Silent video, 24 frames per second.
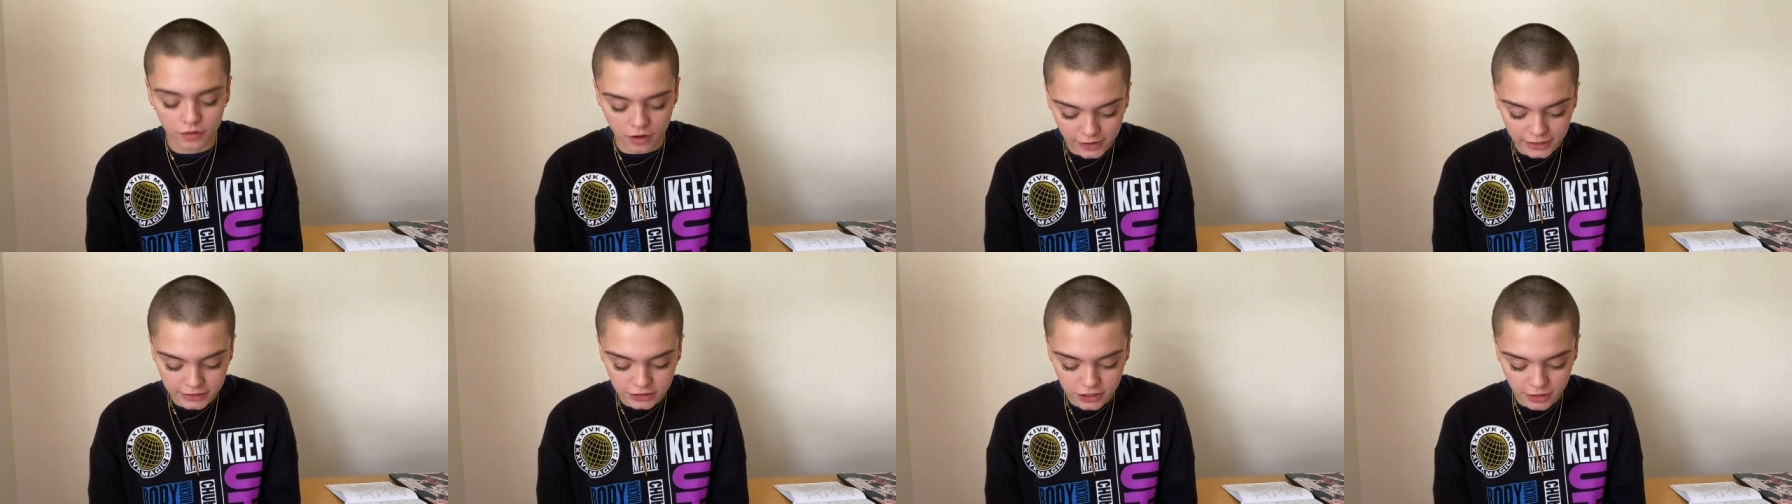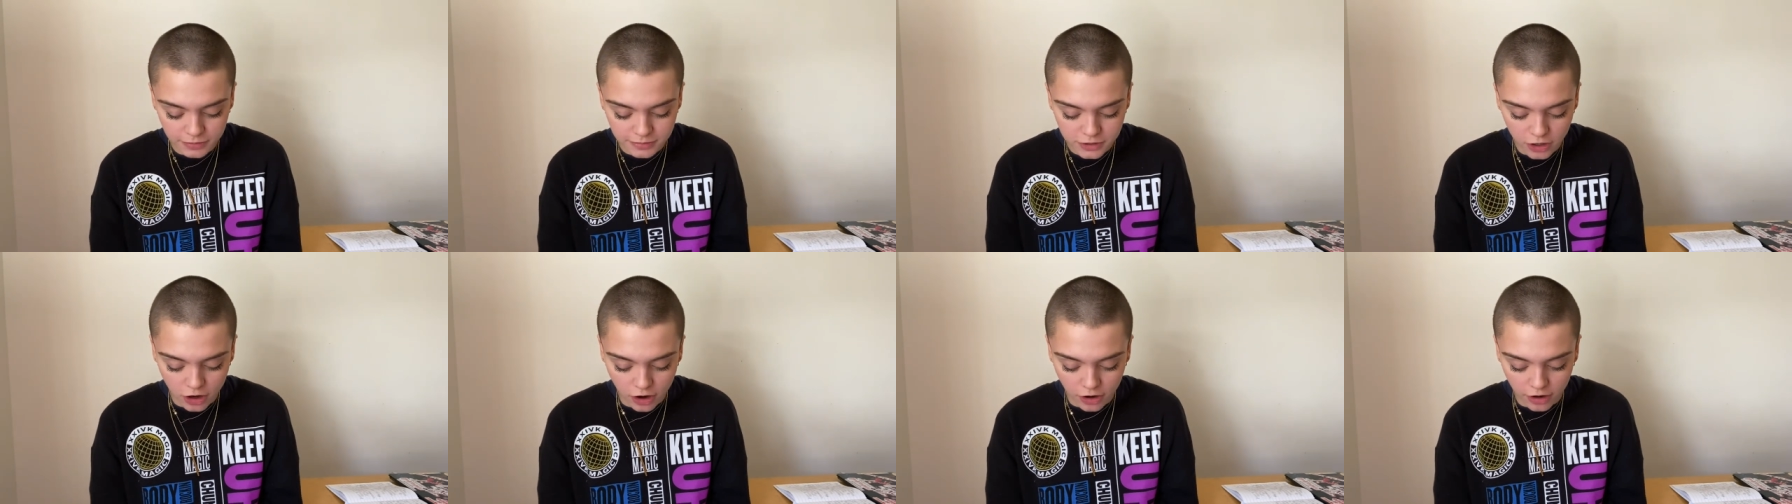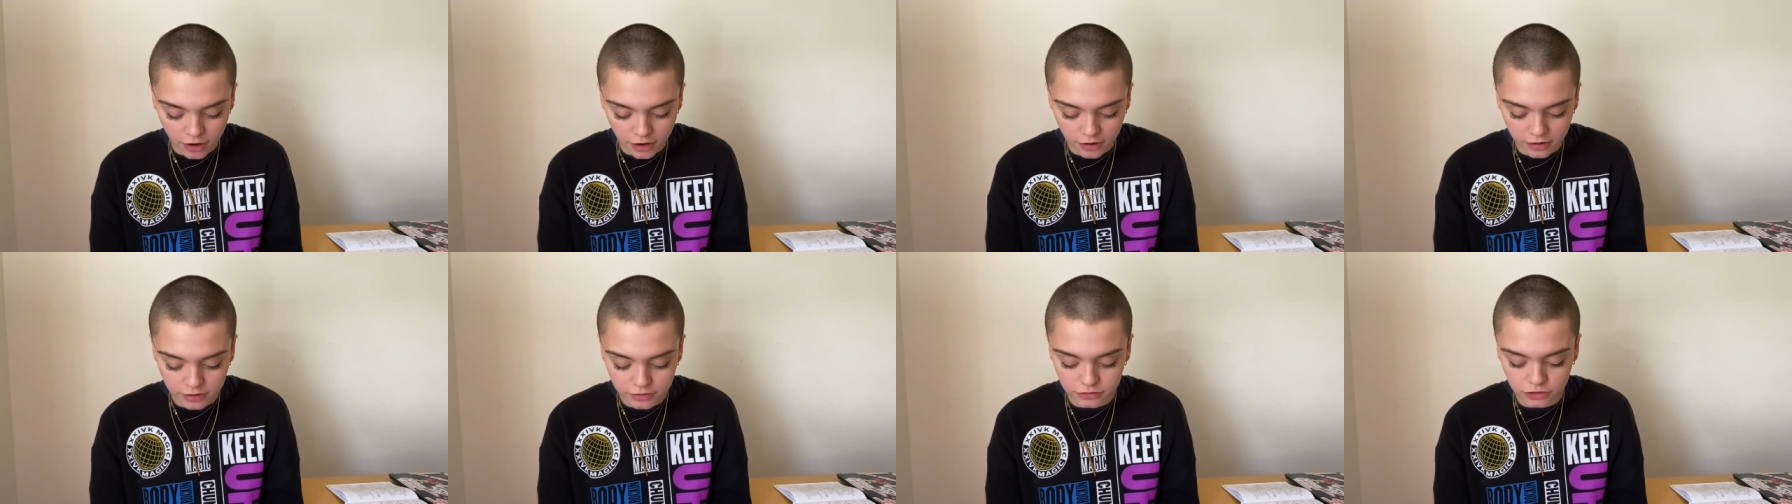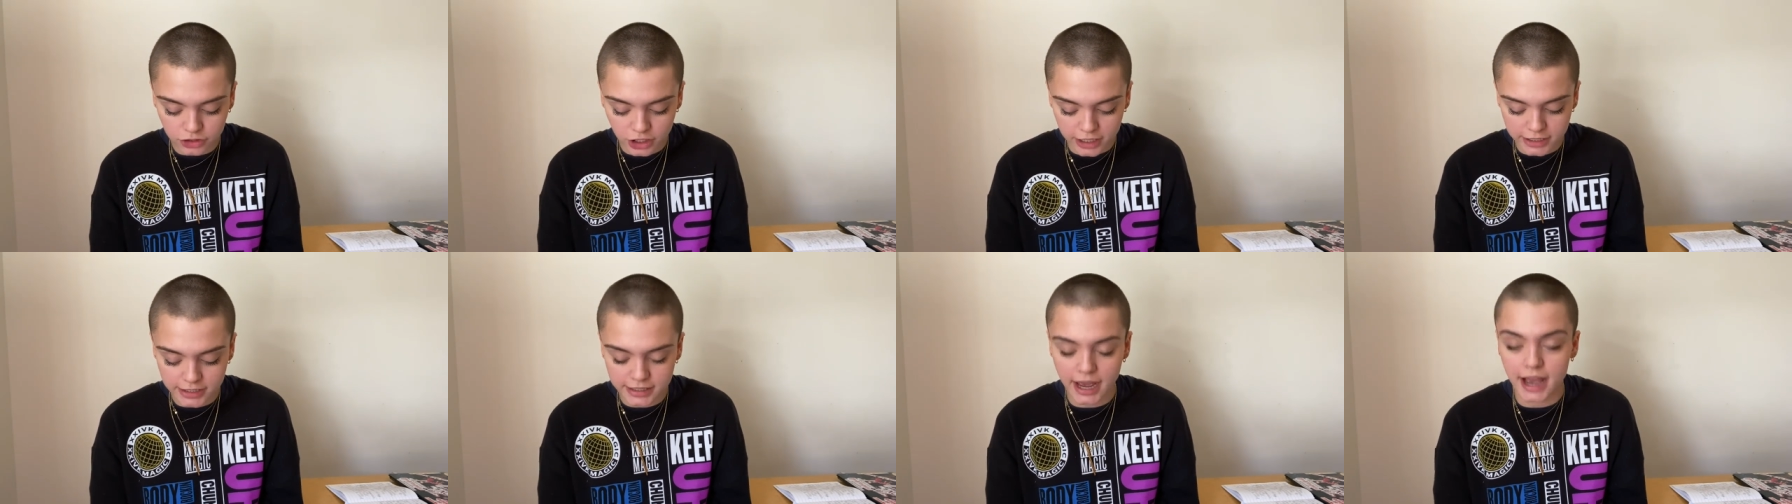friendships are
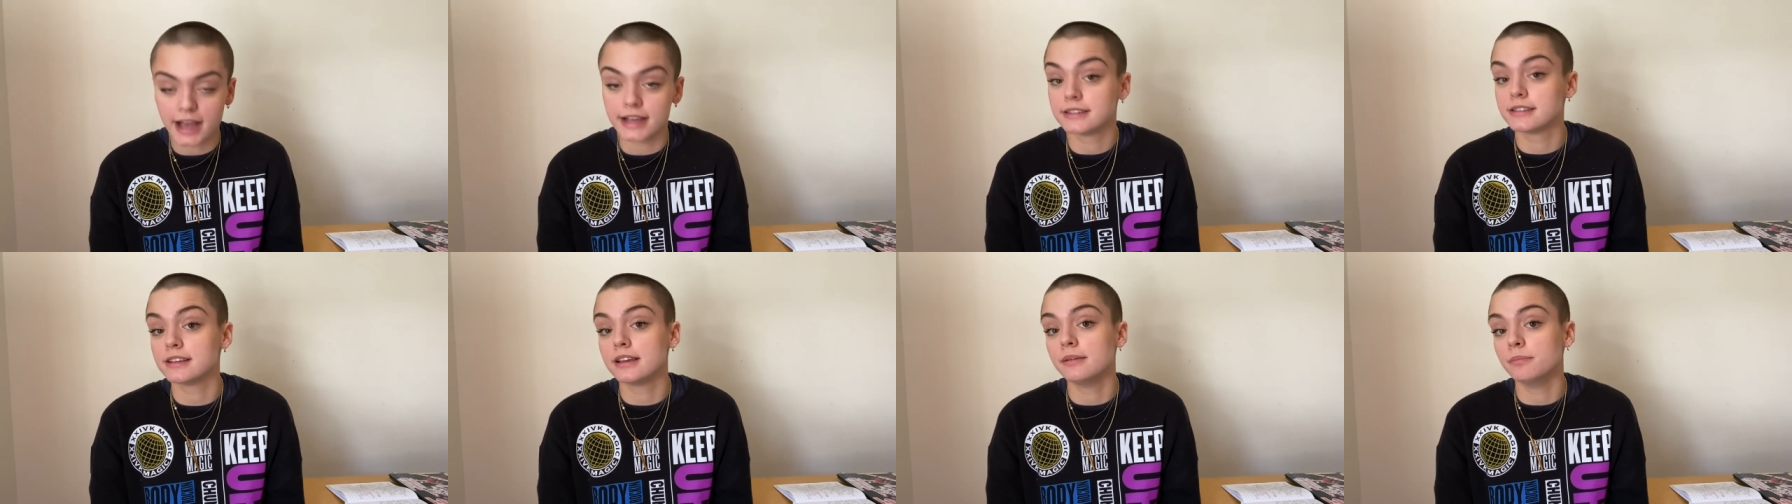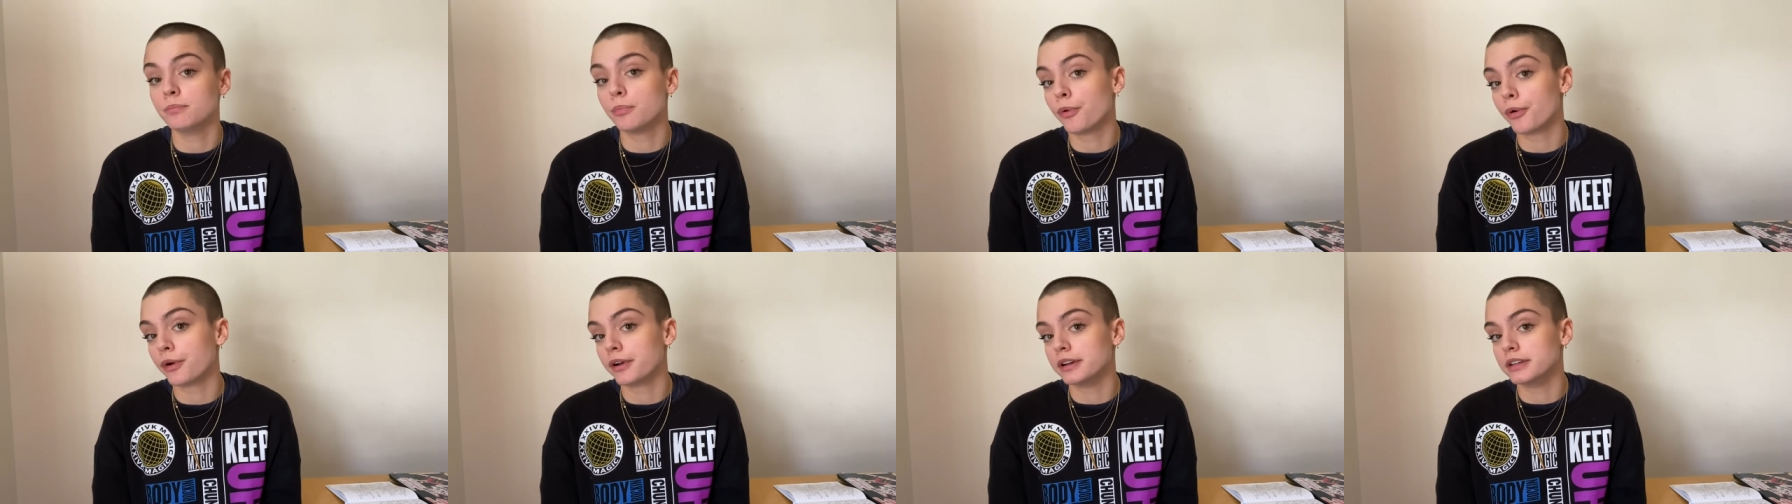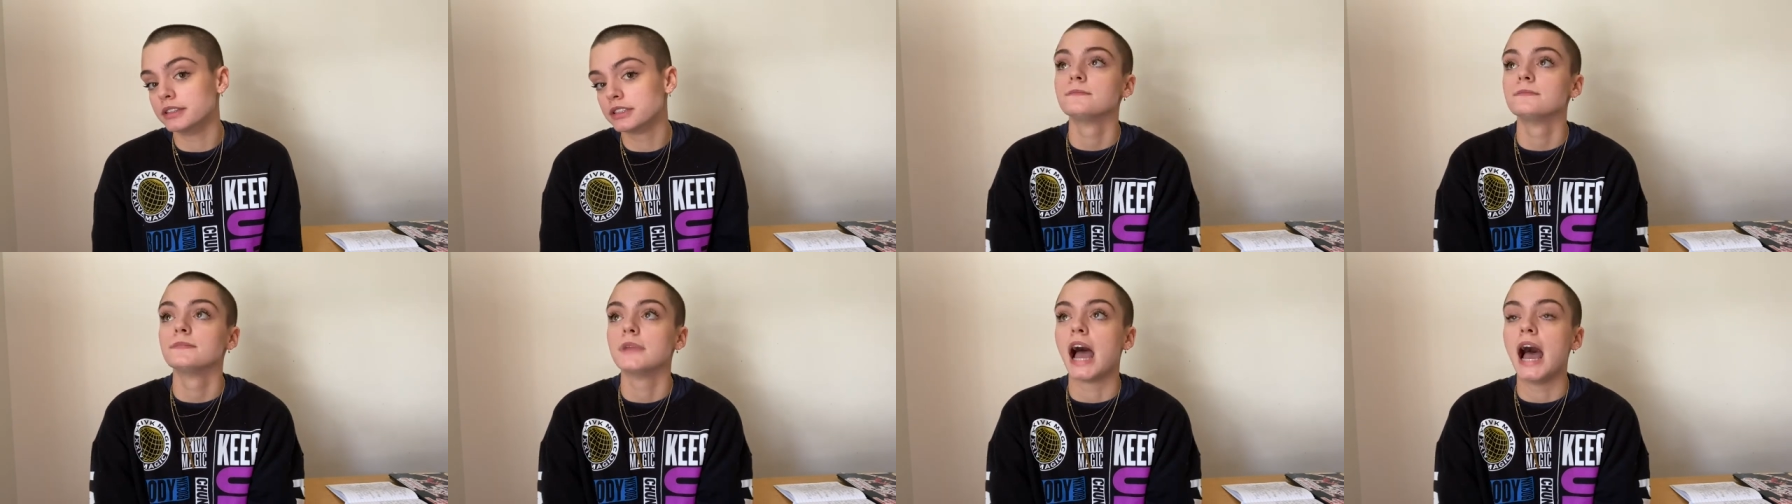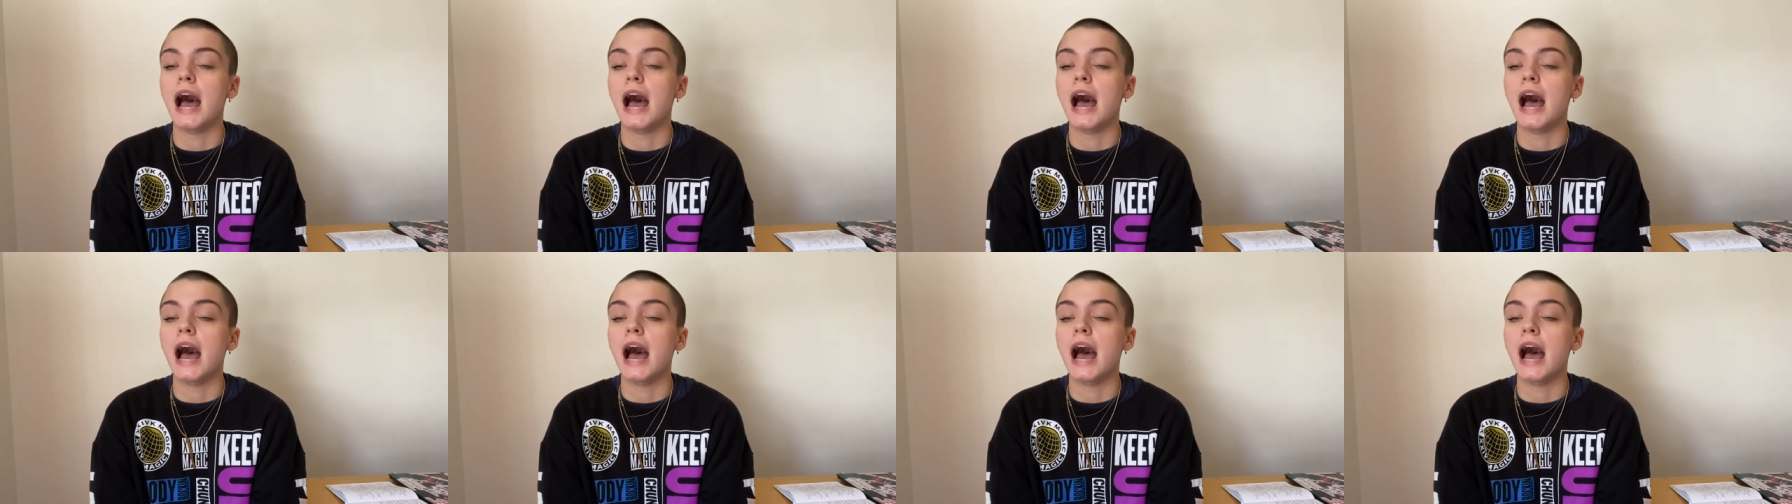just as important